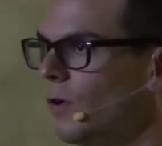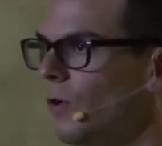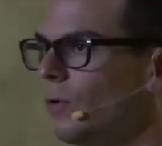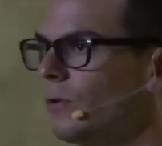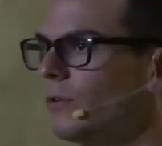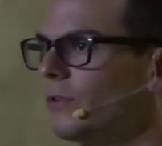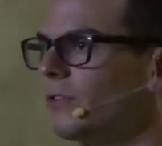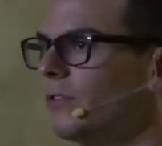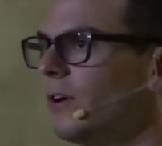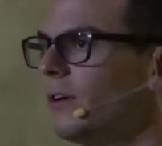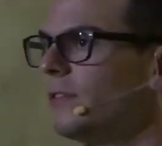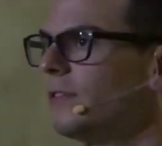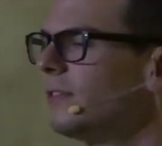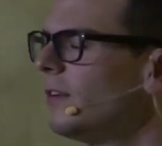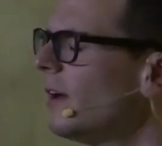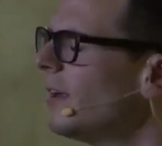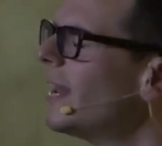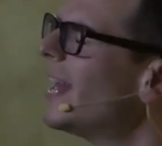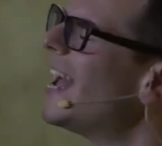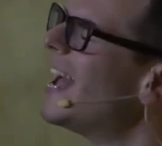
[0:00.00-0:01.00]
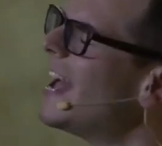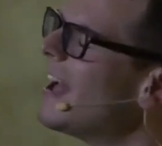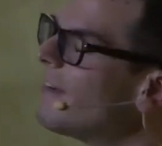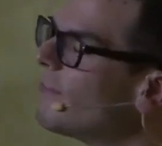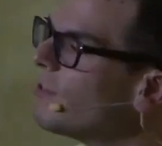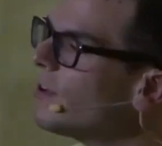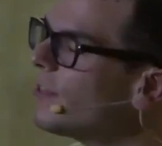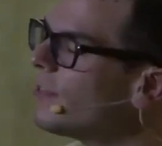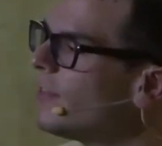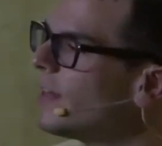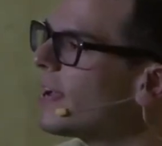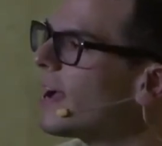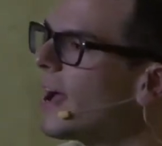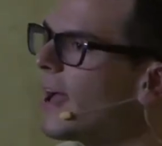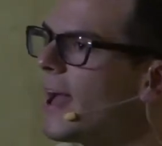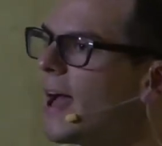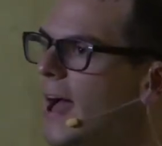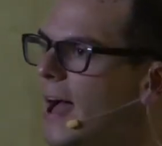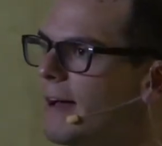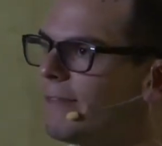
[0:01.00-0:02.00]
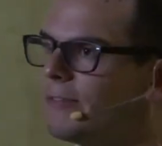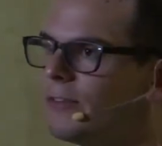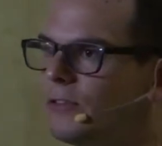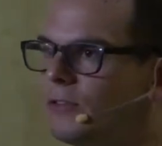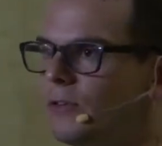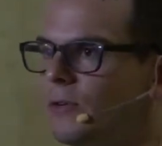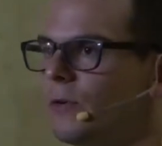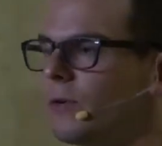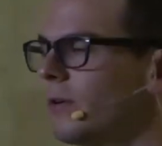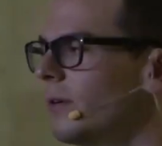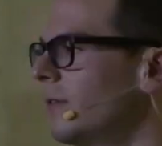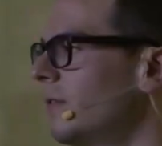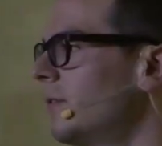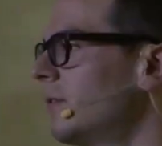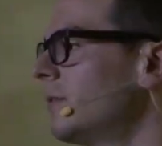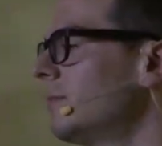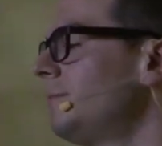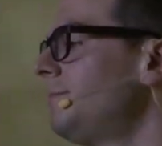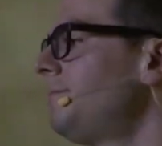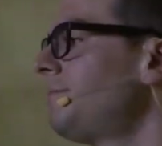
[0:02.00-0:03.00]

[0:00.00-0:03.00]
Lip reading: older son? Son, everything I have is yours.